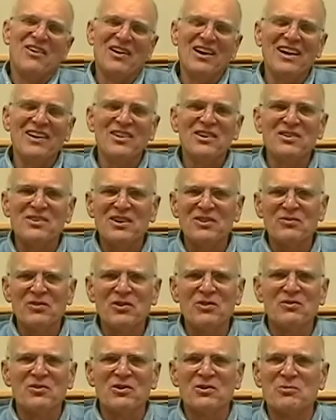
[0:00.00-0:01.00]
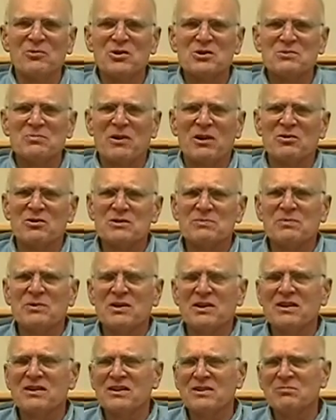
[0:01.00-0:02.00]
well, the, the food for the most part was
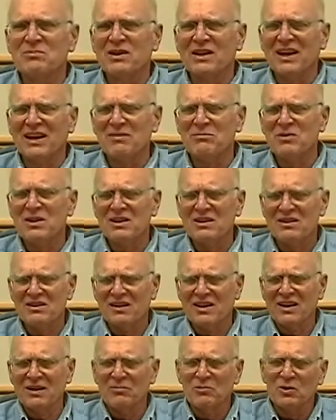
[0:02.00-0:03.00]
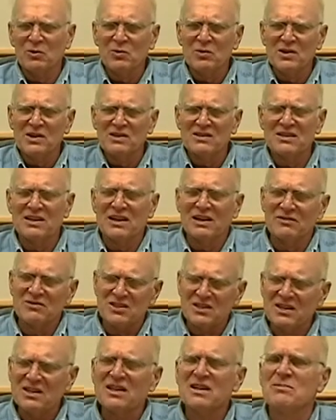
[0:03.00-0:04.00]
pretty good, but I had been there a couple of weeks and I was
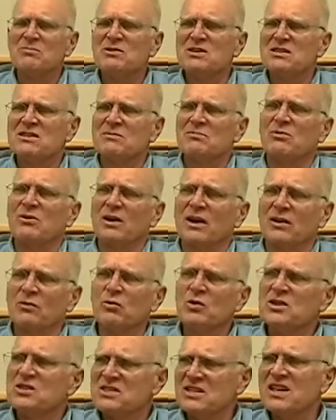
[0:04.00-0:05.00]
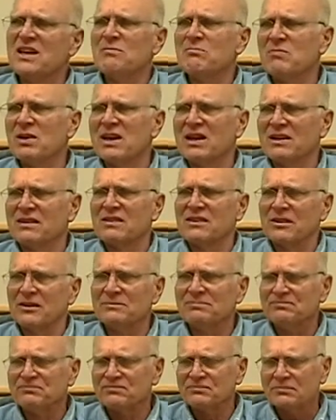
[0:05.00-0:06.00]
eating a piece of bread, which they baked there.